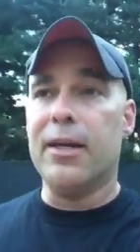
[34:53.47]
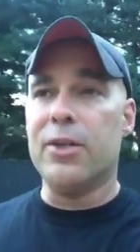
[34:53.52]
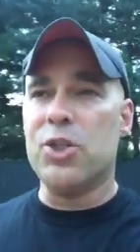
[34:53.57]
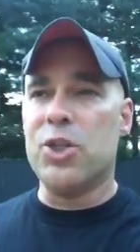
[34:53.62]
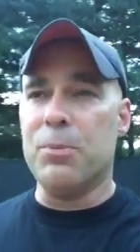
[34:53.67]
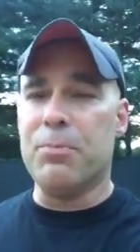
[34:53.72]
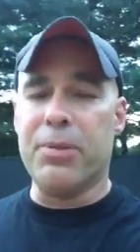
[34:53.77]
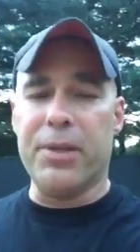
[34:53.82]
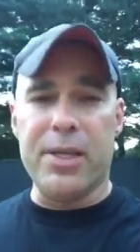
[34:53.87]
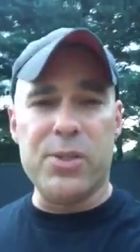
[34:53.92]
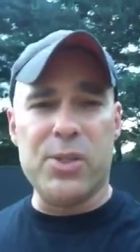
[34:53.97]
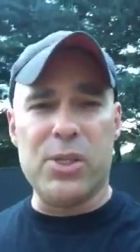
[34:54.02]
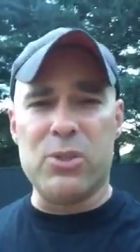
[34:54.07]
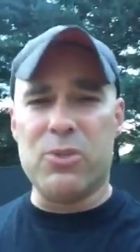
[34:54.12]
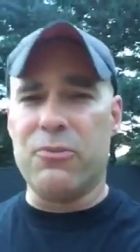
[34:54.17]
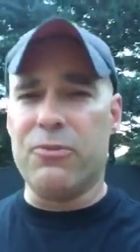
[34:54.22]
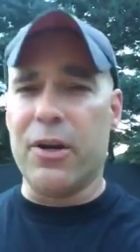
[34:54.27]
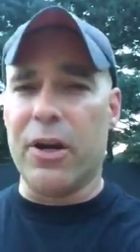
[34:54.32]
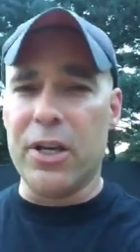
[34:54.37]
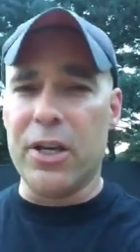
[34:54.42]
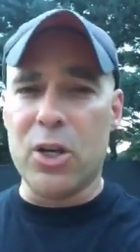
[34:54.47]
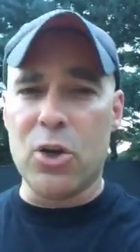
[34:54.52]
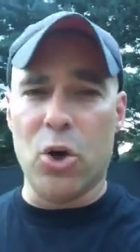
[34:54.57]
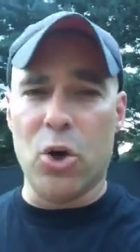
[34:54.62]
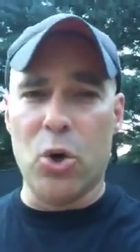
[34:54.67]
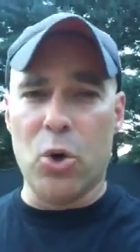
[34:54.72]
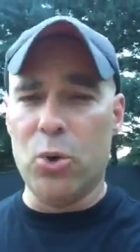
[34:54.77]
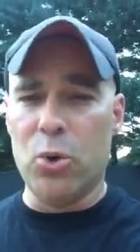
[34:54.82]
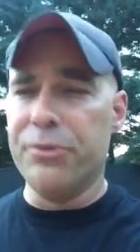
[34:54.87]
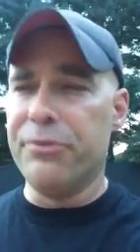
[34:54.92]
She plays this very
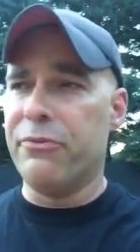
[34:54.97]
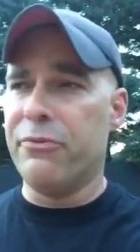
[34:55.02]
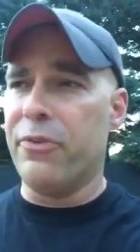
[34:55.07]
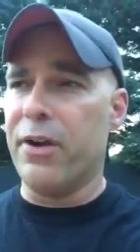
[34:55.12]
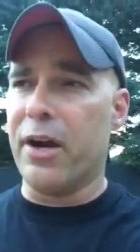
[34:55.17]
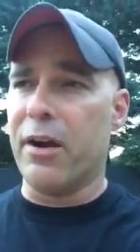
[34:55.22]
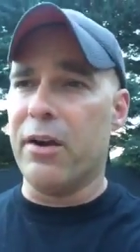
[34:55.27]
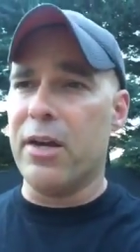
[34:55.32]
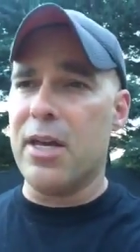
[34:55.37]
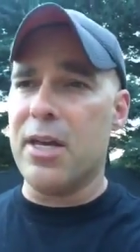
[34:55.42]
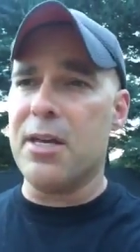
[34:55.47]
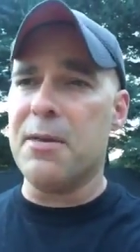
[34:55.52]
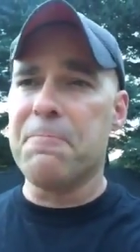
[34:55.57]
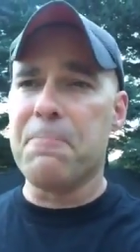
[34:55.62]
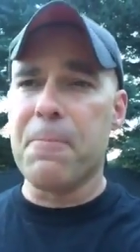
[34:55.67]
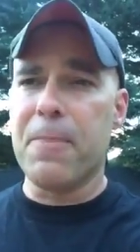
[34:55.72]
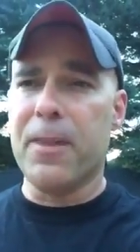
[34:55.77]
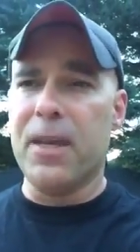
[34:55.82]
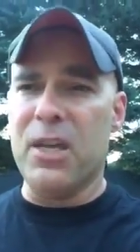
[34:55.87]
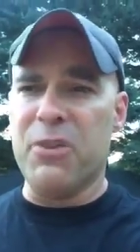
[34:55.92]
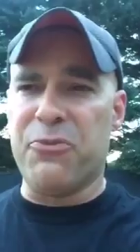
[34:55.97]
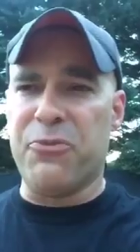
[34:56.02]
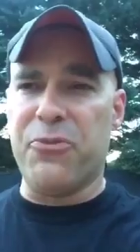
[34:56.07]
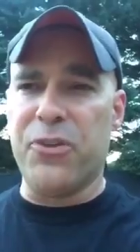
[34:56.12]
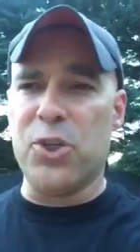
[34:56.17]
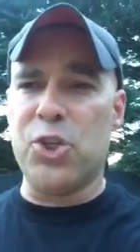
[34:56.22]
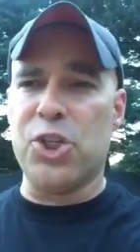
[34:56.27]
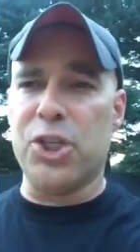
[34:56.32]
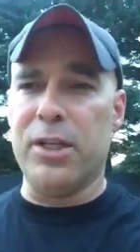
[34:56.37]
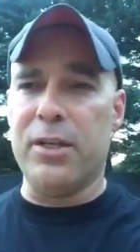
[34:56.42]
cold, very
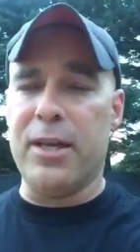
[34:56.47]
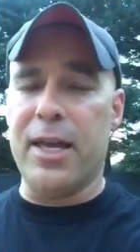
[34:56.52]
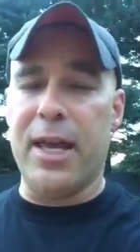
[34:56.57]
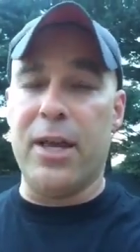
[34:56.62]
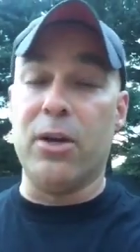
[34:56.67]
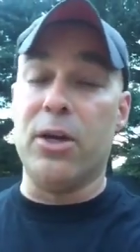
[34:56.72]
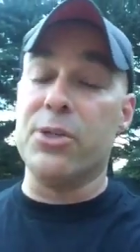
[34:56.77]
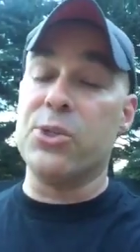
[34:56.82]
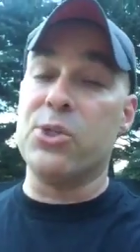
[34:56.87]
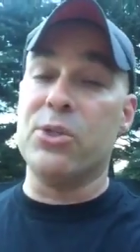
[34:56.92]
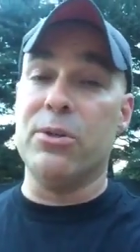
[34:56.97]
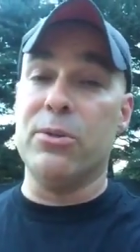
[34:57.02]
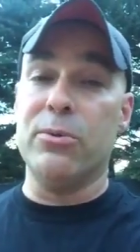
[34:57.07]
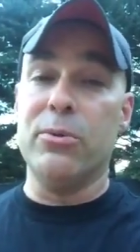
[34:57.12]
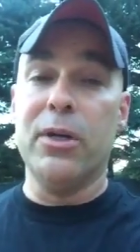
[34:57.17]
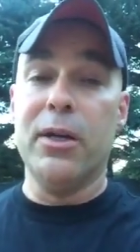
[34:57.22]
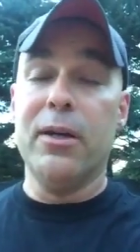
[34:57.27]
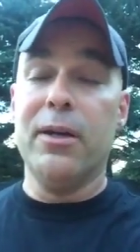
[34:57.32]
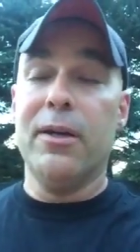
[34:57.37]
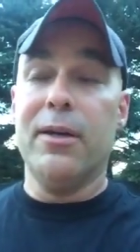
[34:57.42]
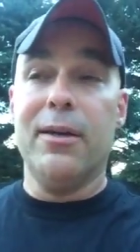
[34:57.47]
efficient, and also,